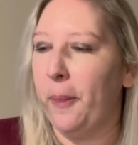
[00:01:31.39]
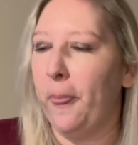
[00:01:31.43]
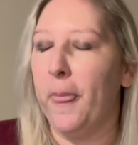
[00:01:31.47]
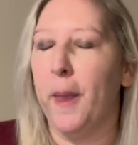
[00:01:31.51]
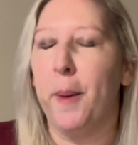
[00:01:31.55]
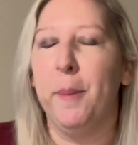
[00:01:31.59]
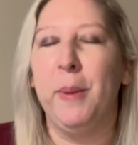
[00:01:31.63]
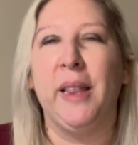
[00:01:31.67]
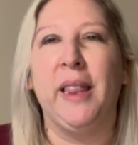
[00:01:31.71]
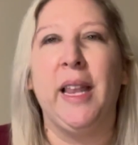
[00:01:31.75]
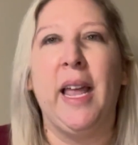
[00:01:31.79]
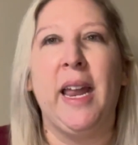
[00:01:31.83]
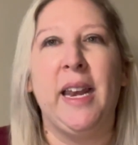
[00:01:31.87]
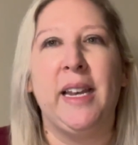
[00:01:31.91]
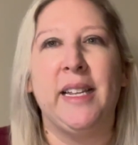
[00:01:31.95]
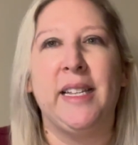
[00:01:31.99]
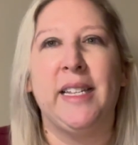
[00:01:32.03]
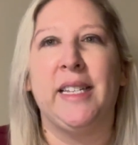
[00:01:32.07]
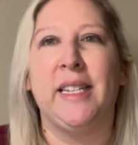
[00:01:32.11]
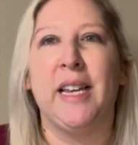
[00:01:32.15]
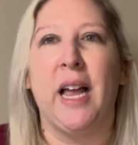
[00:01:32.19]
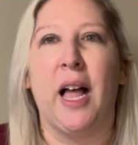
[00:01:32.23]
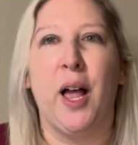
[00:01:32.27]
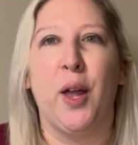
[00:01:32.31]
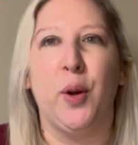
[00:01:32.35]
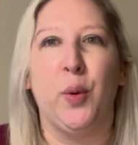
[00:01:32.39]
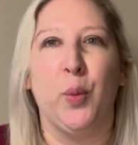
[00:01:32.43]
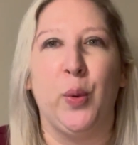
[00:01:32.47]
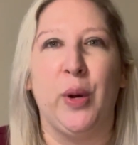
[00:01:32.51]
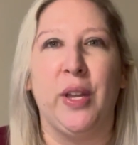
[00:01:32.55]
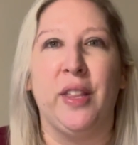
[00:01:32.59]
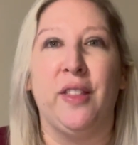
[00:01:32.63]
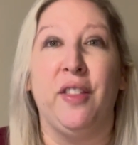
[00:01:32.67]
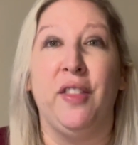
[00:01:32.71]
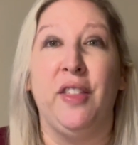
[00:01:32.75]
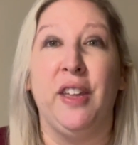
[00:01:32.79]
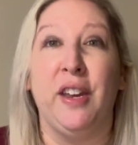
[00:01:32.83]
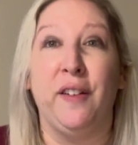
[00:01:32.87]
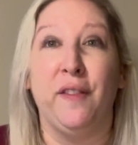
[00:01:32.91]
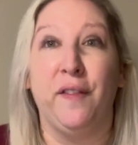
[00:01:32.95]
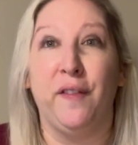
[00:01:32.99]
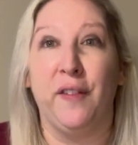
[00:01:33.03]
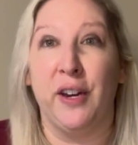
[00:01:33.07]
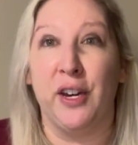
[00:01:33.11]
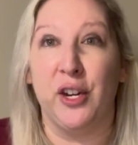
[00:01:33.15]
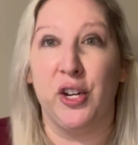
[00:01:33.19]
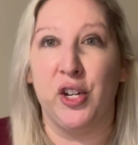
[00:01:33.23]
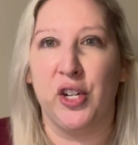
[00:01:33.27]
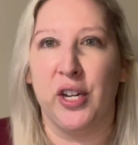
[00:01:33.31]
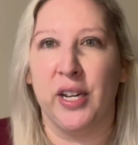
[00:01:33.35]
But let's start with the
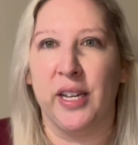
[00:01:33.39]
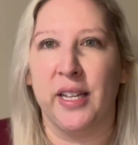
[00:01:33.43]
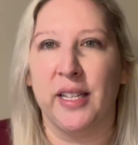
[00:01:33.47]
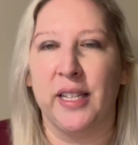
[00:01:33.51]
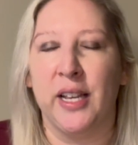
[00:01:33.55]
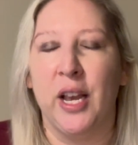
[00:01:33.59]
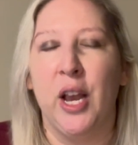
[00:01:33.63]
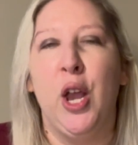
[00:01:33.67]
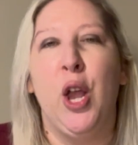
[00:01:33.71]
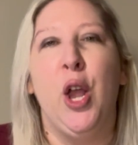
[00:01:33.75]
finishes.